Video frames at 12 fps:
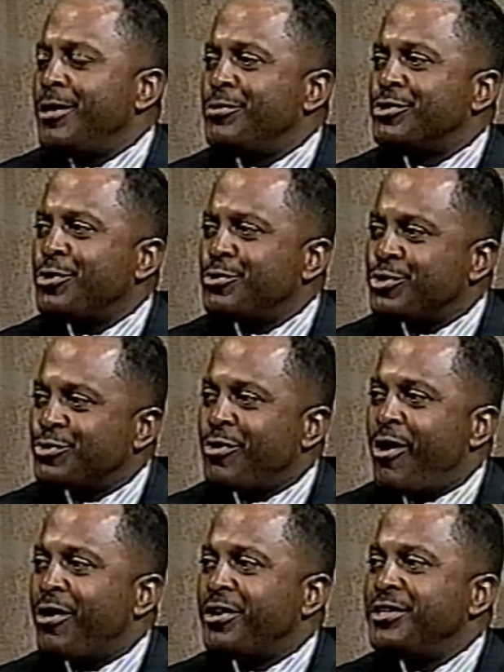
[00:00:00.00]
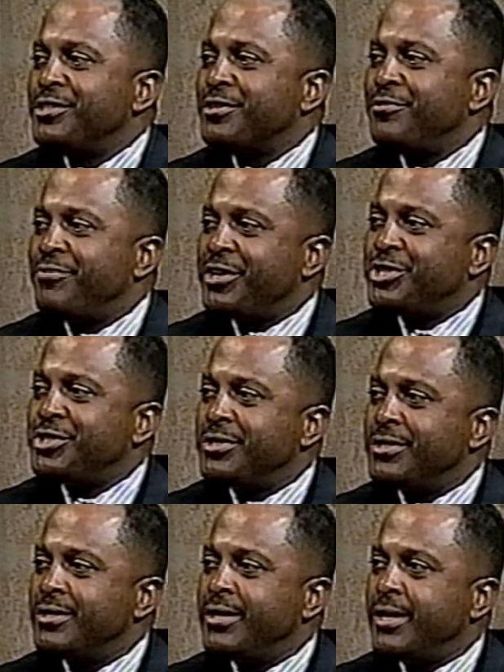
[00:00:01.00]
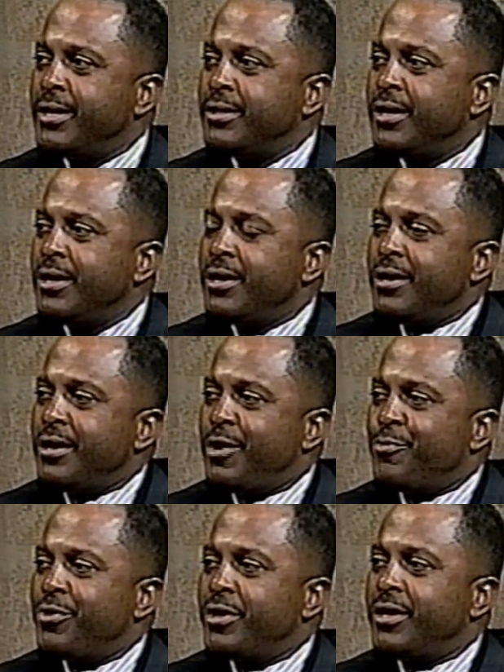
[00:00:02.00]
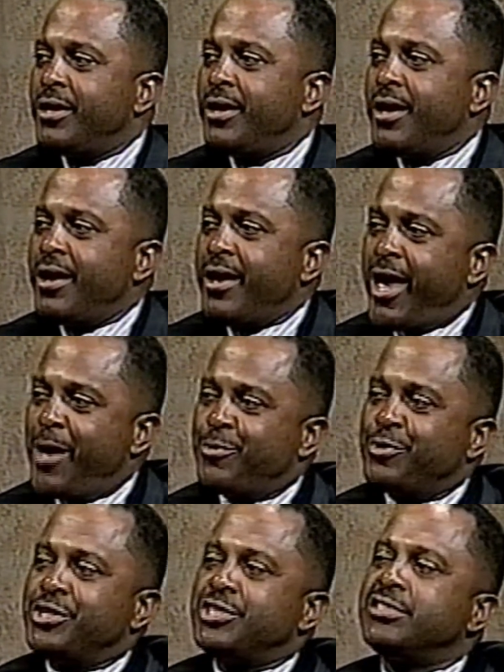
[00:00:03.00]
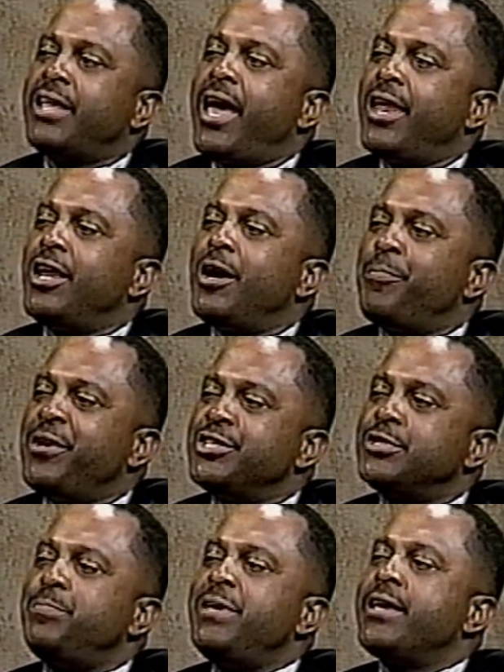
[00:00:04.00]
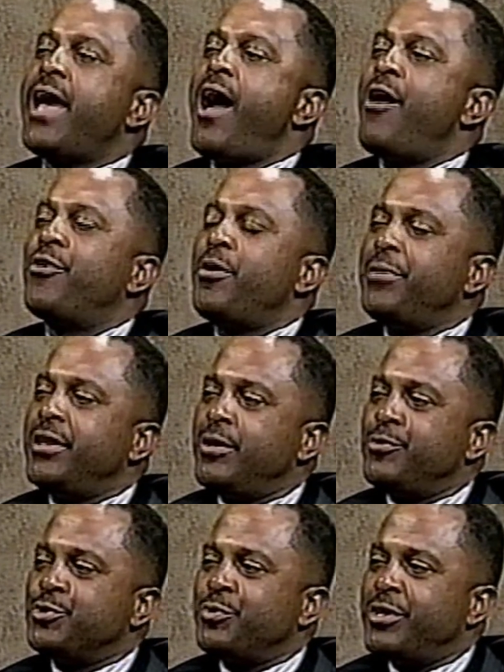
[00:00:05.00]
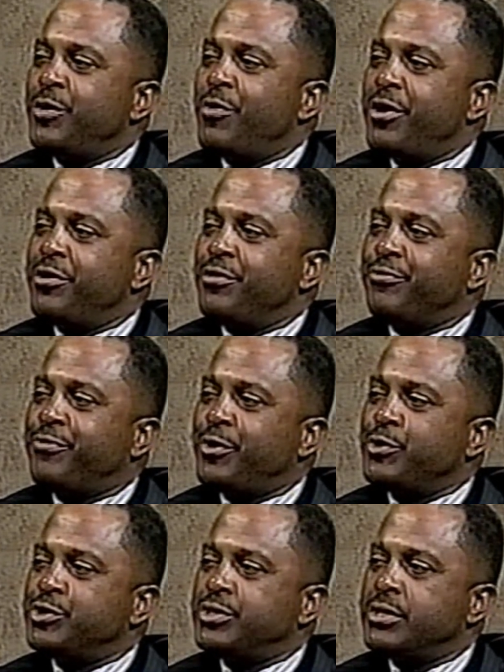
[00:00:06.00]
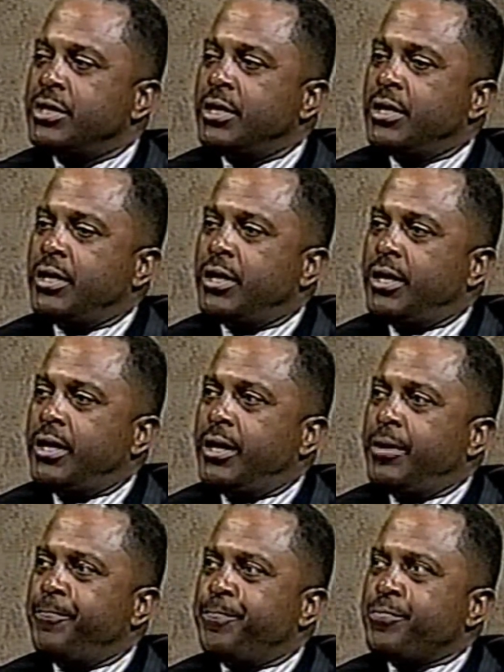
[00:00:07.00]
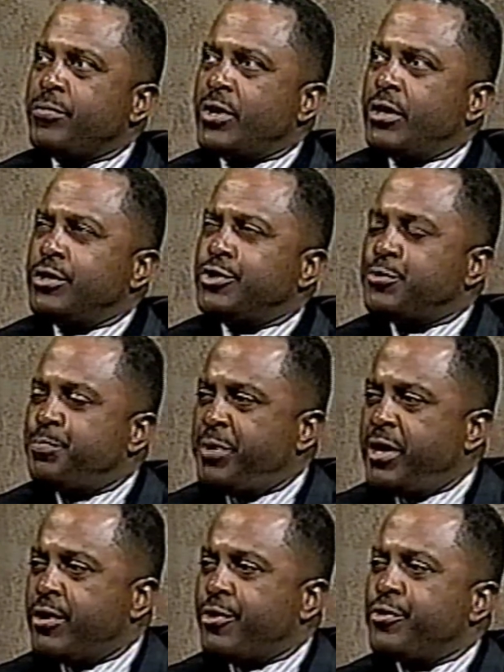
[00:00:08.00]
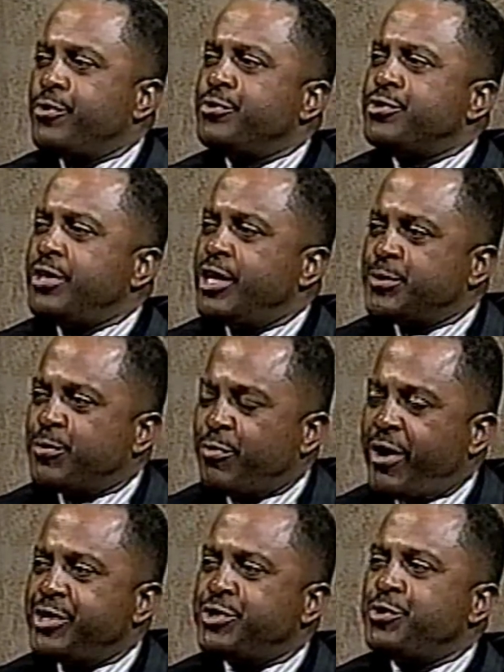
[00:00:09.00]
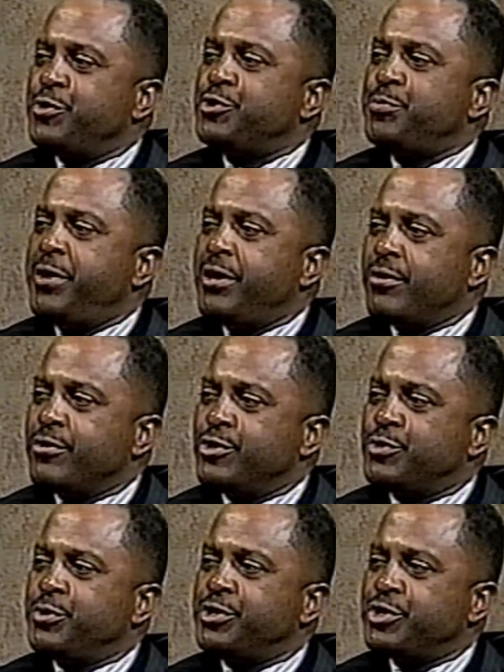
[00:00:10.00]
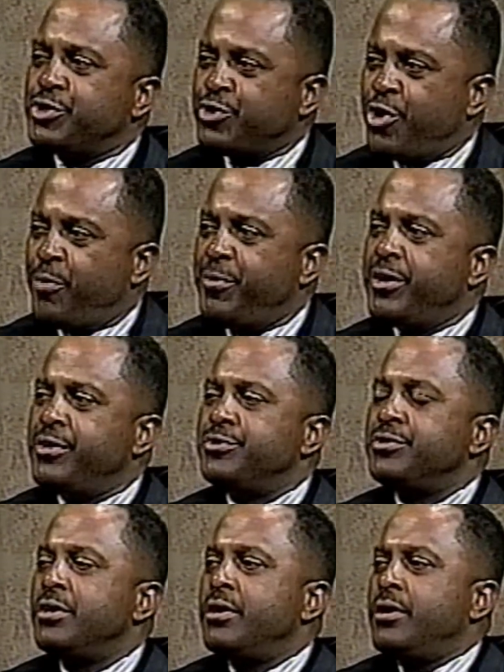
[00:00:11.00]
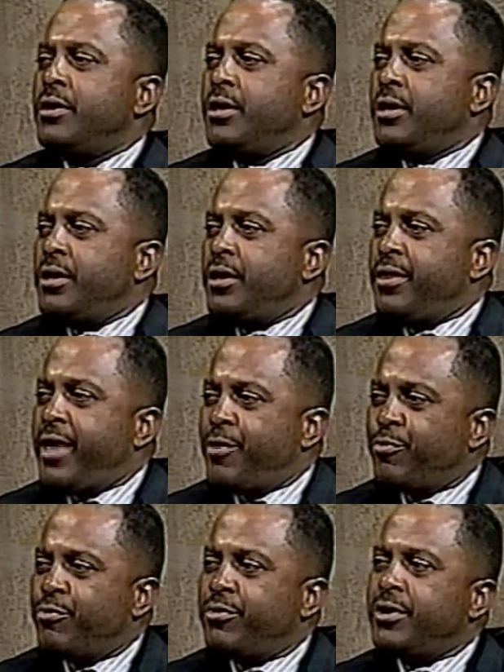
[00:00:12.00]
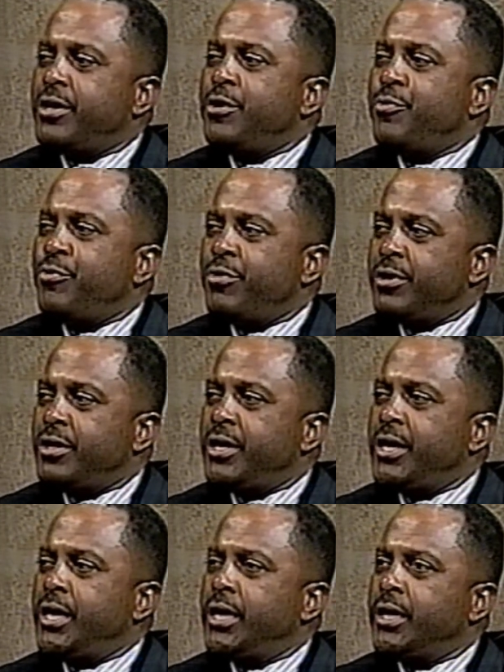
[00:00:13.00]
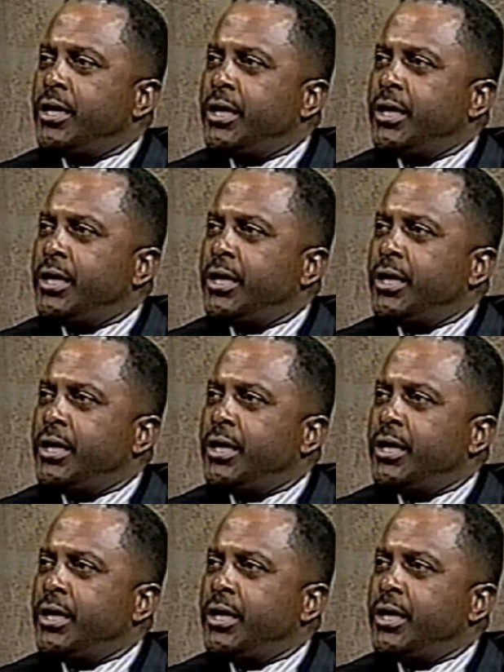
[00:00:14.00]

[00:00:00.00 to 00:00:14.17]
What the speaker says: And he was so strong in his conviction and really able to stand up and speak out. I mean, he was really one of the first speakers, inspirational speakers with his sermons that really